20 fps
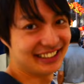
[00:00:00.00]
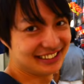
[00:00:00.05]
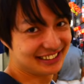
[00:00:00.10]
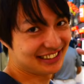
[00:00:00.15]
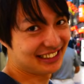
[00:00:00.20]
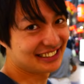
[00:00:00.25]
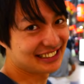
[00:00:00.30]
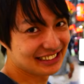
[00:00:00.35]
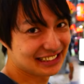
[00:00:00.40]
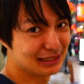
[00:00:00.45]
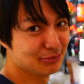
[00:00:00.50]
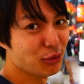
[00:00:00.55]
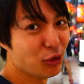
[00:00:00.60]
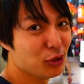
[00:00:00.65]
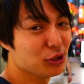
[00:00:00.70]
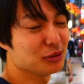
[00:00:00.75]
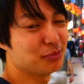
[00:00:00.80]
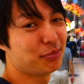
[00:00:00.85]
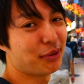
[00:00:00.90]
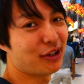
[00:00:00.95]
It's like a
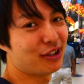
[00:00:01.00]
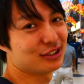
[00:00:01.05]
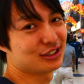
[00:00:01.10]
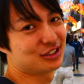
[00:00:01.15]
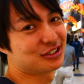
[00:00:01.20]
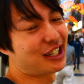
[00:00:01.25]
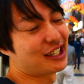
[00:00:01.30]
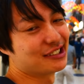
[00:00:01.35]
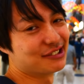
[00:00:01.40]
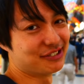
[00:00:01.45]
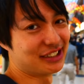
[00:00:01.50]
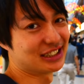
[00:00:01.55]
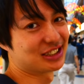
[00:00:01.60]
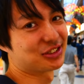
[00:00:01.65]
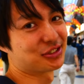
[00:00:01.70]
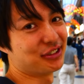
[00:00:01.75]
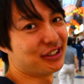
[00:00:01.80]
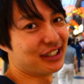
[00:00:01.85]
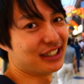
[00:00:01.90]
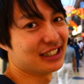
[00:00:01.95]
small bar style
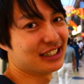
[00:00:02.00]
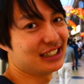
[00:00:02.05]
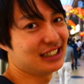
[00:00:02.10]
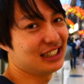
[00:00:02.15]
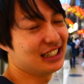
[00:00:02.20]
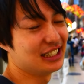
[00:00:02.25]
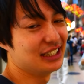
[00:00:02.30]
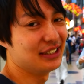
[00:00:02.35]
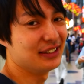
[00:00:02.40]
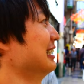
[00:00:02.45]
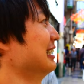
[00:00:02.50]
restaurant.